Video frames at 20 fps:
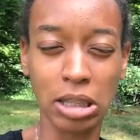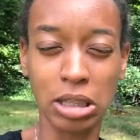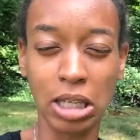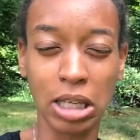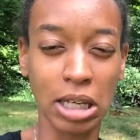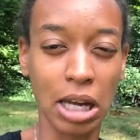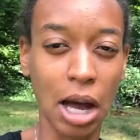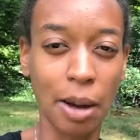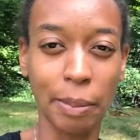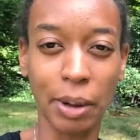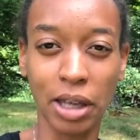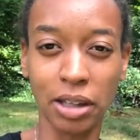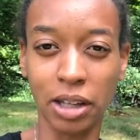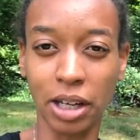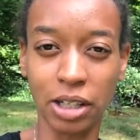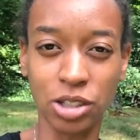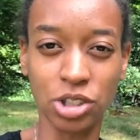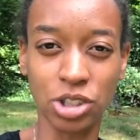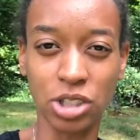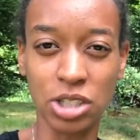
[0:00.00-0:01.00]
they got my
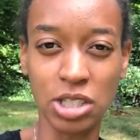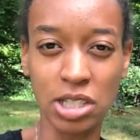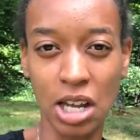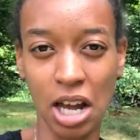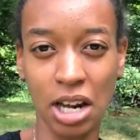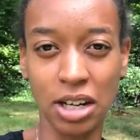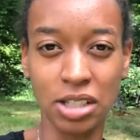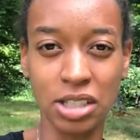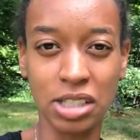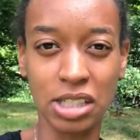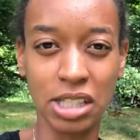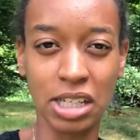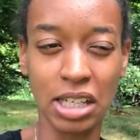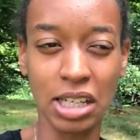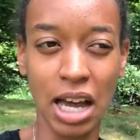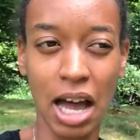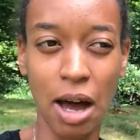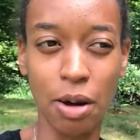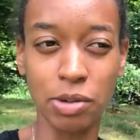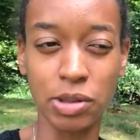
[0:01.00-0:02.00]
election because
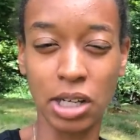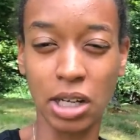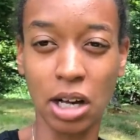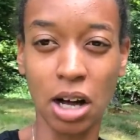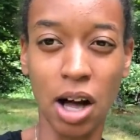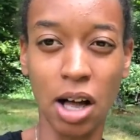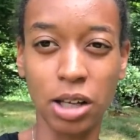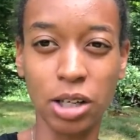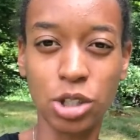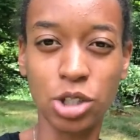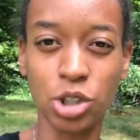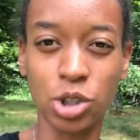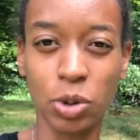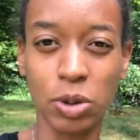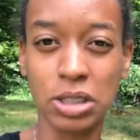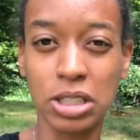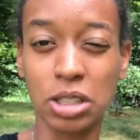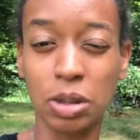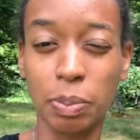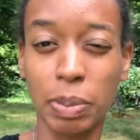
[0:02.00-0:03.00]
honestly I was at college, so
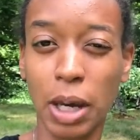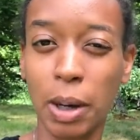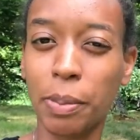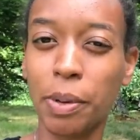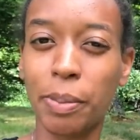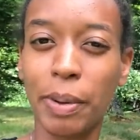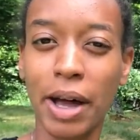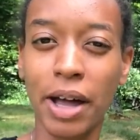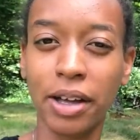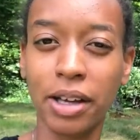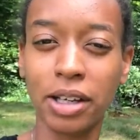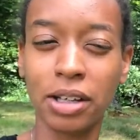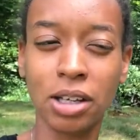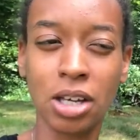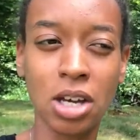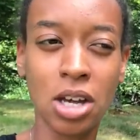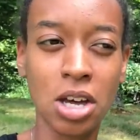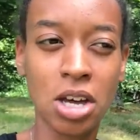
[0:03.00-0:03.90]
I did a paper ballot,